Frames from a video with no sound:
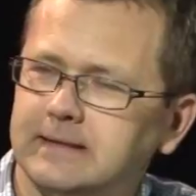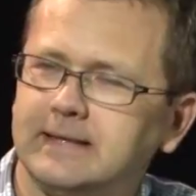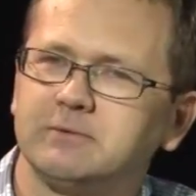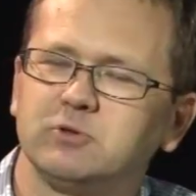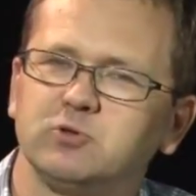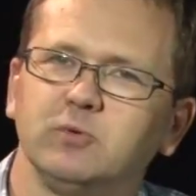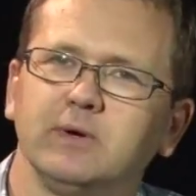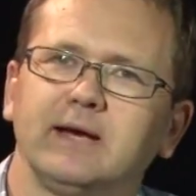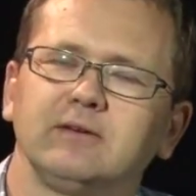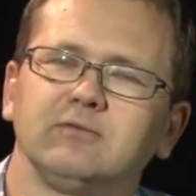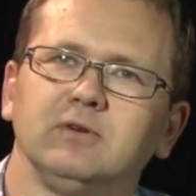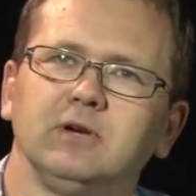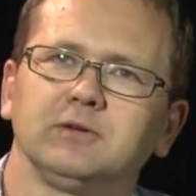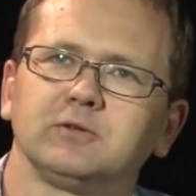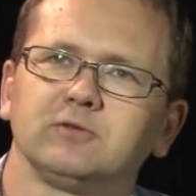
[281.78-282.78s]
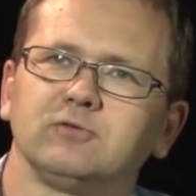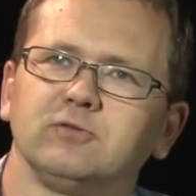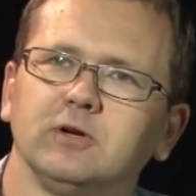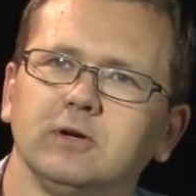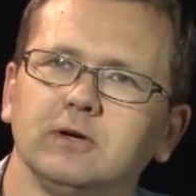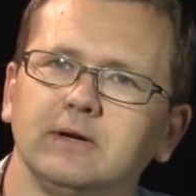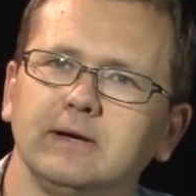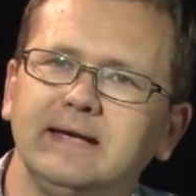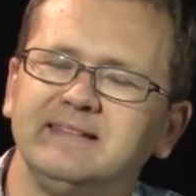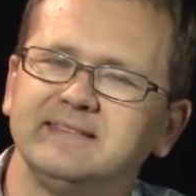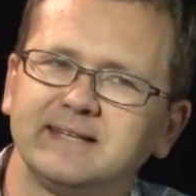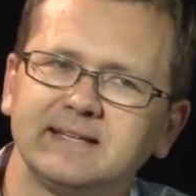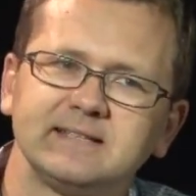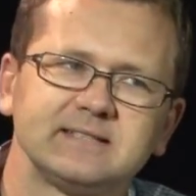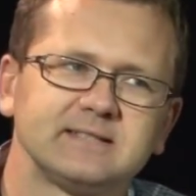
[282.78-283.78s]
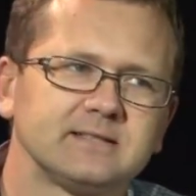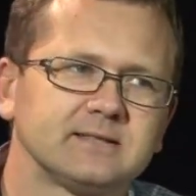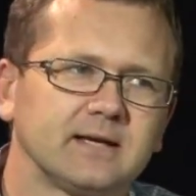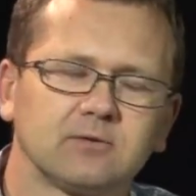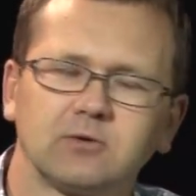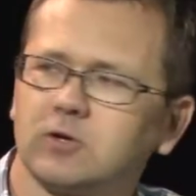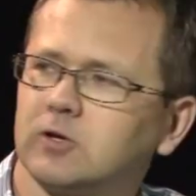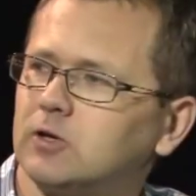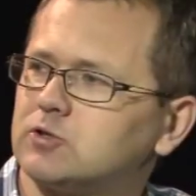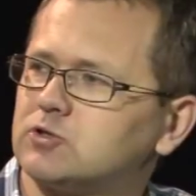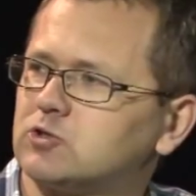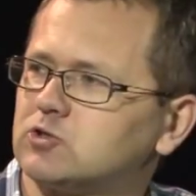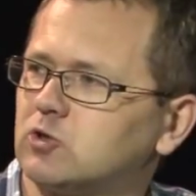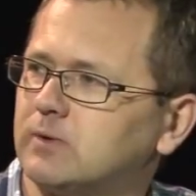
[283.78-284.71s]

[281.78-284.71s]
Yeah, but we have a lot of intense agriculture,